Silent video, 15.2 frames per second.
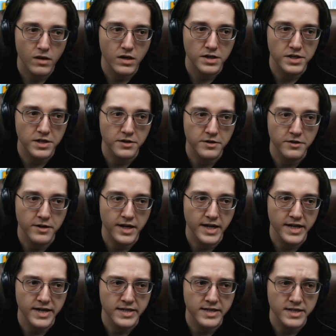until your
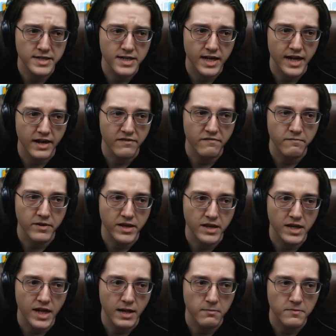hands have
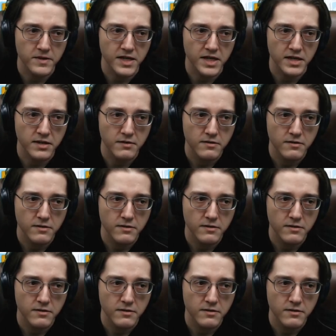been emptied.